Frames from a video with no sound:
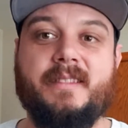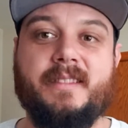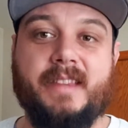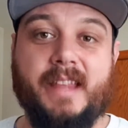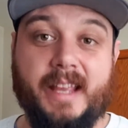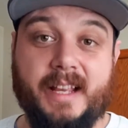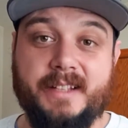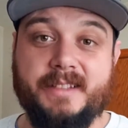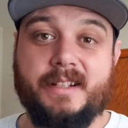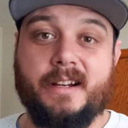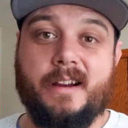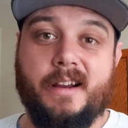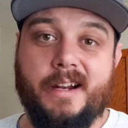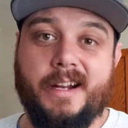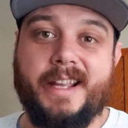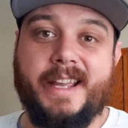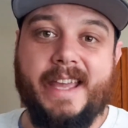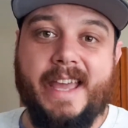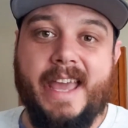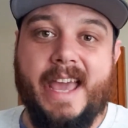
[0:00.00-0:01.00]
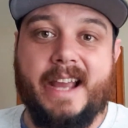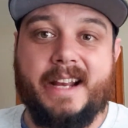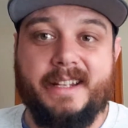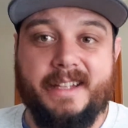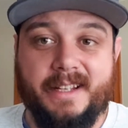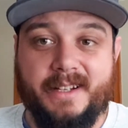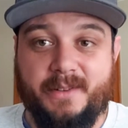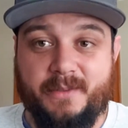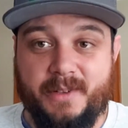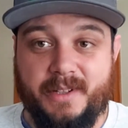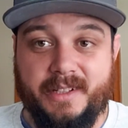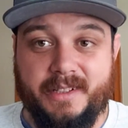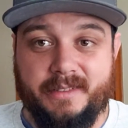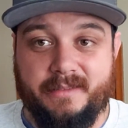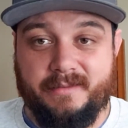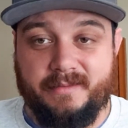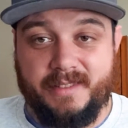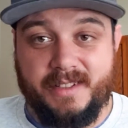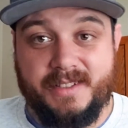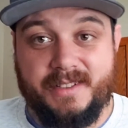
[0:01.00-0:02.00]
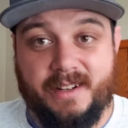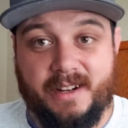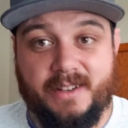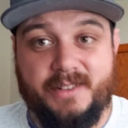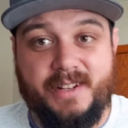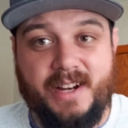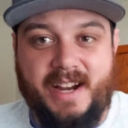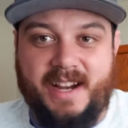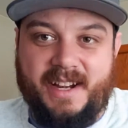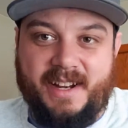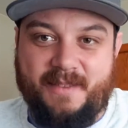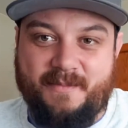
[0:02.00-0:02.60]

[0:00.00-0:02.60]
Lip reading: things are going to get hectic when you start trying